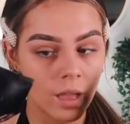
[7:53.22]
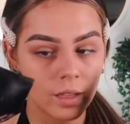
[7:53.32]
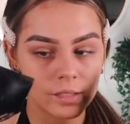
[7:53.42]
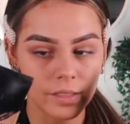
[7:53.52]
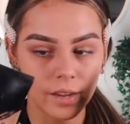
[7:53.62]

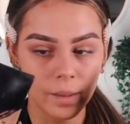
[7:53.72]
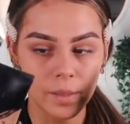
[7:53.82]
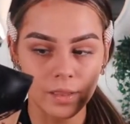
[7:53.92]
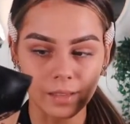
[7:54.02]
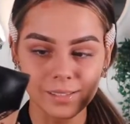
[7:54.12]
is that the name?
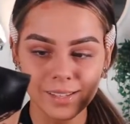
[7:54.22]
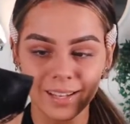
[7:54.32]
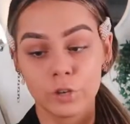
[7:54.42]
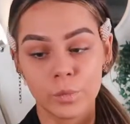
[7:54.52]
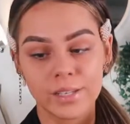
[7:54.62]
Yes.
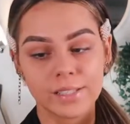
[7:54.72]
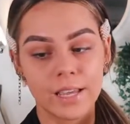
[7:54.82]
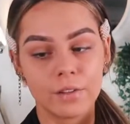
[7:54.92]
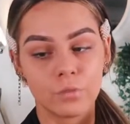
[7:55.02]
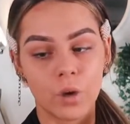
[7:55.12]

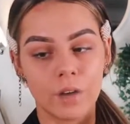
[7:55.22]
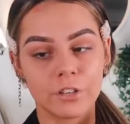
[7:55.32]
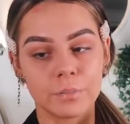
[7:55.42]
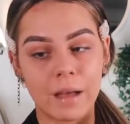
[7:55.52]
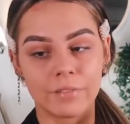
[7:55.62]
Fluidity Full
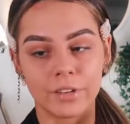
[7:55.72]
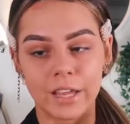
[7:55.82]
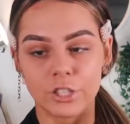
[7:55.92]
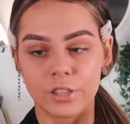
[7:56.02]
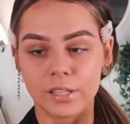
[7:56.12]
Coverage Matte
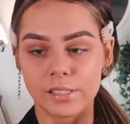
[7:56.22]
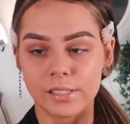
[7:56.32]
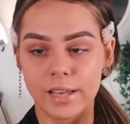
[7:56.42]
Foundation. This is in